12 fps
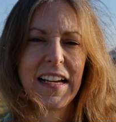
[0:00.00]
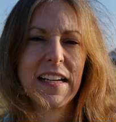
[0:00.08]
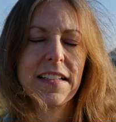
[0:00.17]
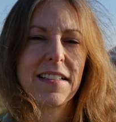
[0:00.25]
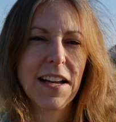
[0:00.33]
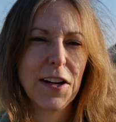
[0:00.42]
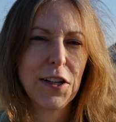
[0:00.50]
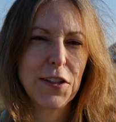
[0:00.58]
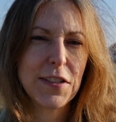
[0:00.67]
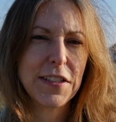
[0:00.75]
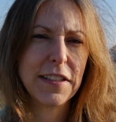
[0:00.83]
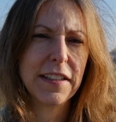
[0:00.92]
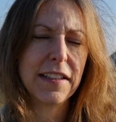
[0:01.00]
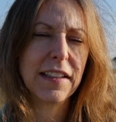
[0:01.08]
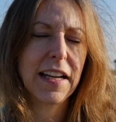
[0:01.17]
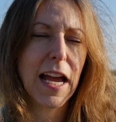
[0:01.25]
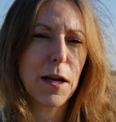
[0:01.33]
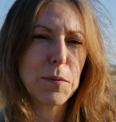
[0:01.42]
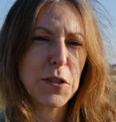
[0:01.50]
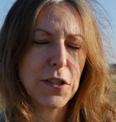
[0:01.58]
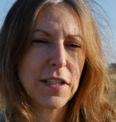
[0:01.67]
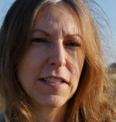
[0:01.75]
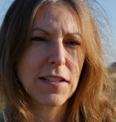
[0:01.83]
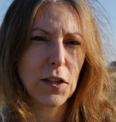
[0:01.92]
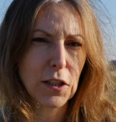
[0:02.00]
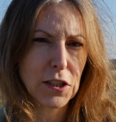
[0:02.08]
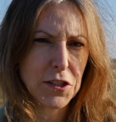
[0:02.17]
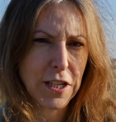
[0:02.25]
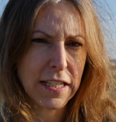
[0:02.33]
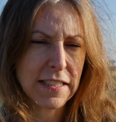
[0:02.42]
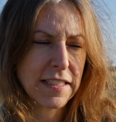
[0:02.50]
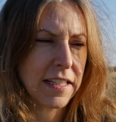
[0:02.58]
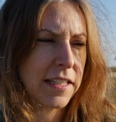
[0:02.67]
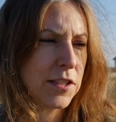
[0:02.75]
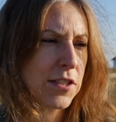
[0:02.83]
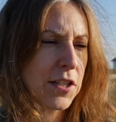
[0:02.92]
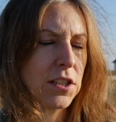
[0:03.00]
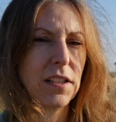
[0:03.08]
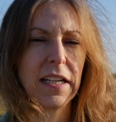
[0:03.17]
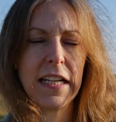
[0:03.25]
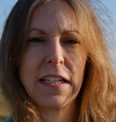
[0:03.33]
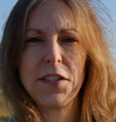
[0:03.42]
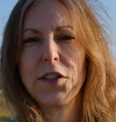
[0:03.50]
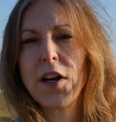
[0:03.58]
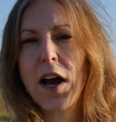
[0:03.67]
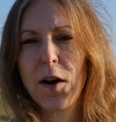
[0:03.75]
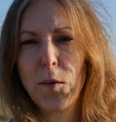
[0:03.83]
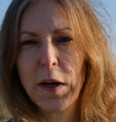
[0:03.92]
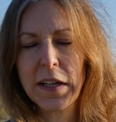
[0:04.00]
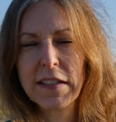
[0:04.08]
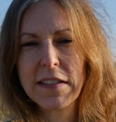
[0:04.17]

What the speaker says: So to capture a solar transit, you certainly do not want